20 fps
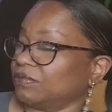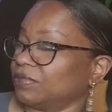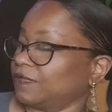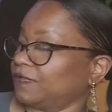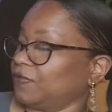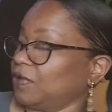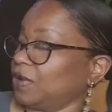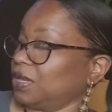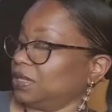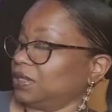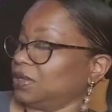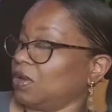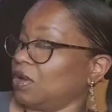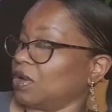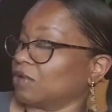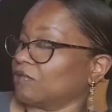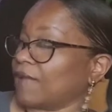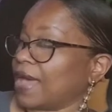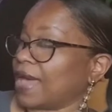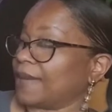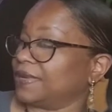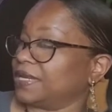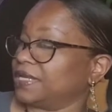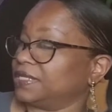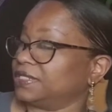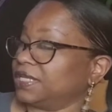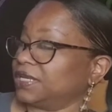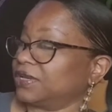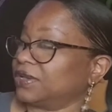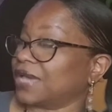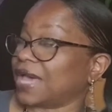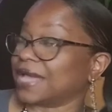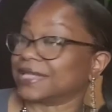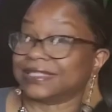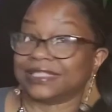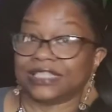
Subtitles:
before long Rabbit and Tigger got